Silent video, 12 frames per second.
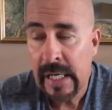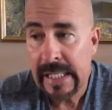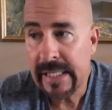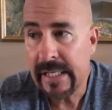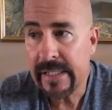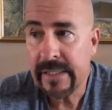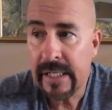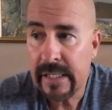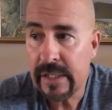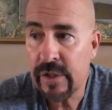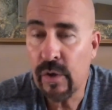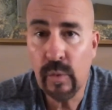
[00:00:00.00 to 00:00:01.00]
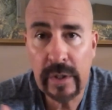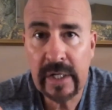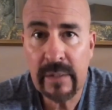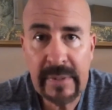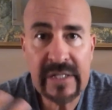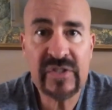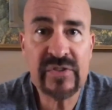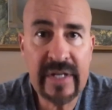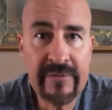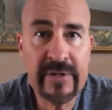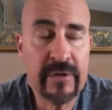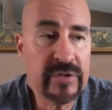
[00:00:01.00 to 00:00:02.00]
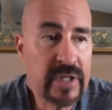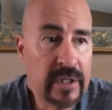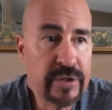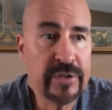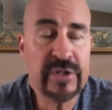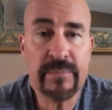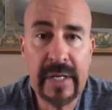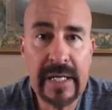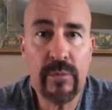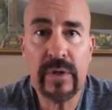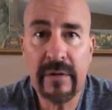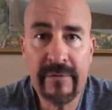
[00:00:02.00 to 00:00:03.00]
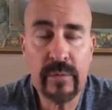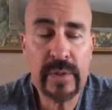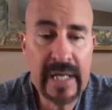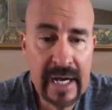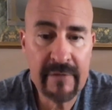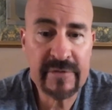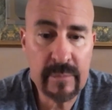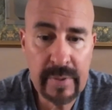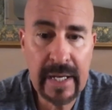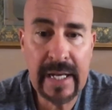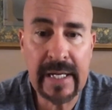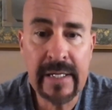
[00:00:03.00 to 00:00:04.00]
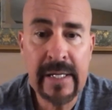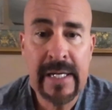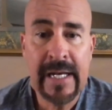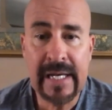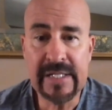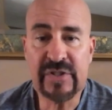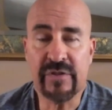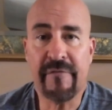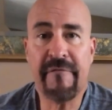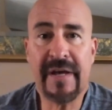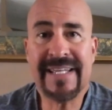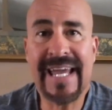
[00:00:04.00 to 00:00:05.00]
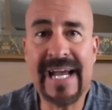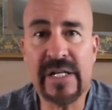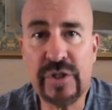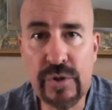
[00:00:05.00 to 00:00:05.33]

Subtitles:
then, you know, we're going to be enslaved to those countries and pay whatever we have to pay. And so the Fed can't